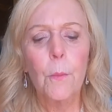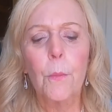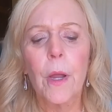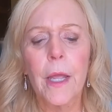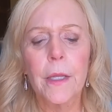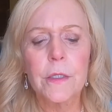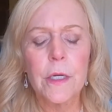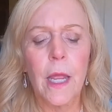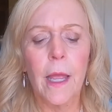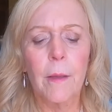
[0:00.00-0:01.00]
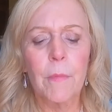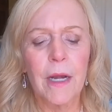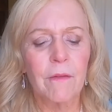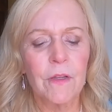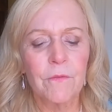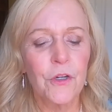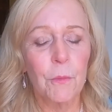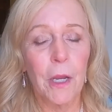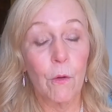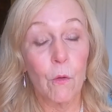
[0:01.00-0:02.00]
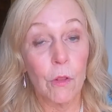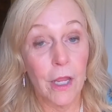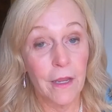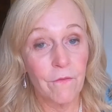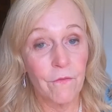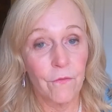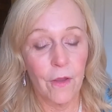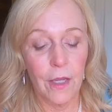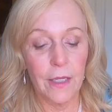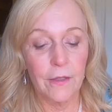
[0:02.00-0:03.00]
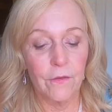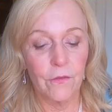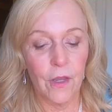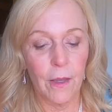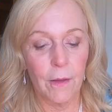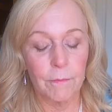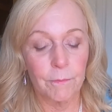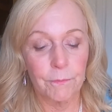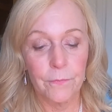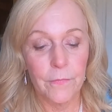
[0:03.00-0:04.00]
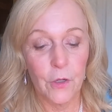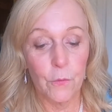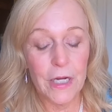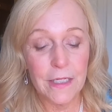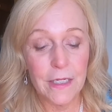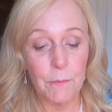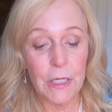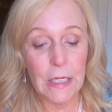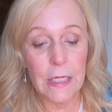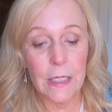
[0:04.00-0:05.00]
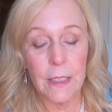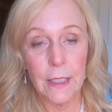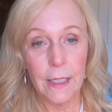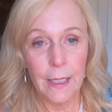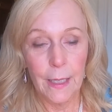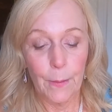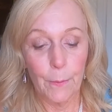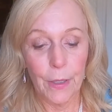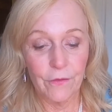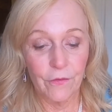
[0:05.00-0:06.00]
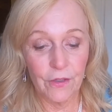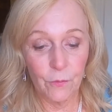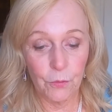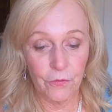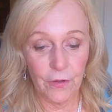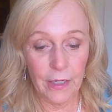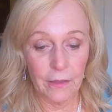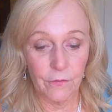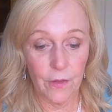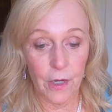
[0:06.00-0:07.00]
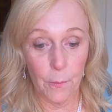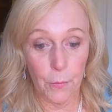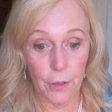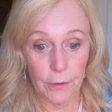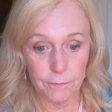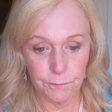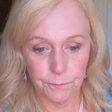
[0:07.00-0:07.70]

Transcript: but, and I've lived here my whole life. It's Greek to me, but 6% is the number.